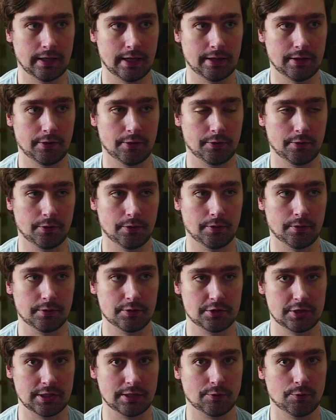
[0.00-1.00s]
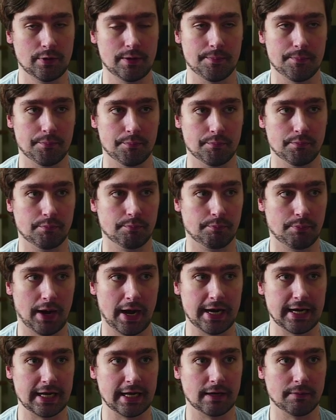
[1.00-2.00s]
her she quit
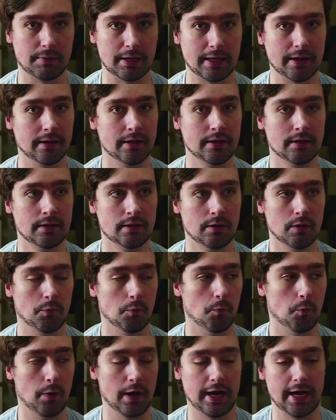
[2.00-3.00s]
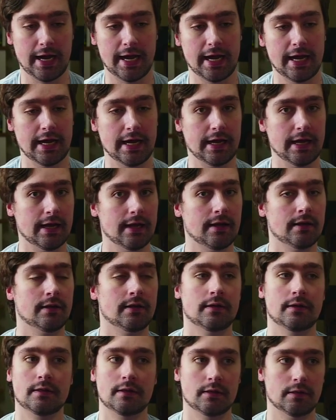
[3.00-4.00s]
biting me way
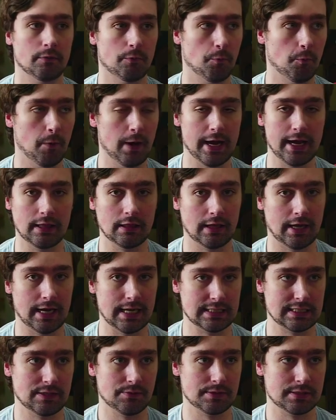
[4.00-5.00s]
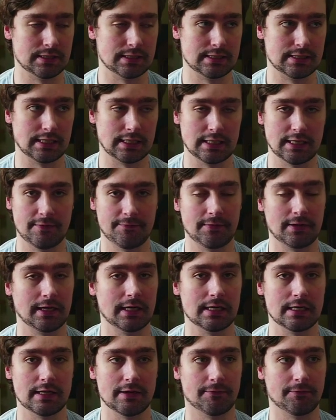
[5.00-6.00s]
way less. It was a
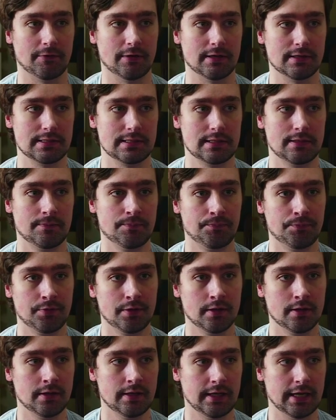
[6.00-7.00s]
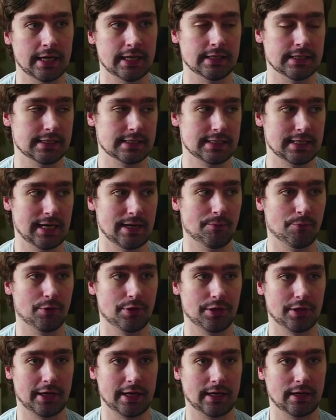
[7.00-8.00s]
significant difference. And the same with
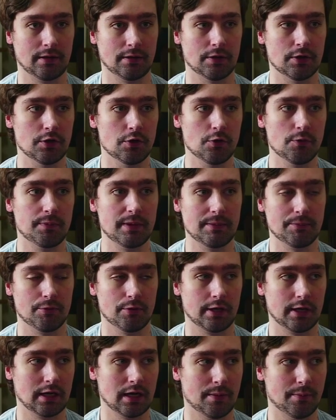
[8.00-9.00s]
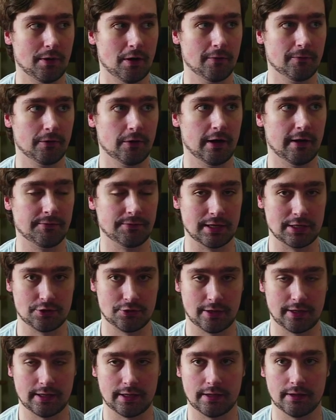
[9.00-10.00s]
like new people that come over if they
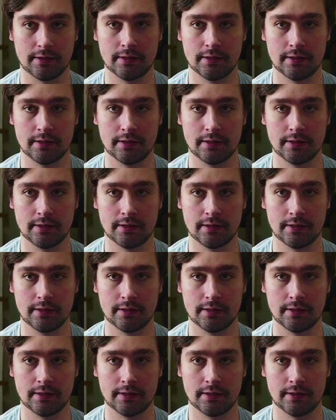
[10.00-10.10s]
try to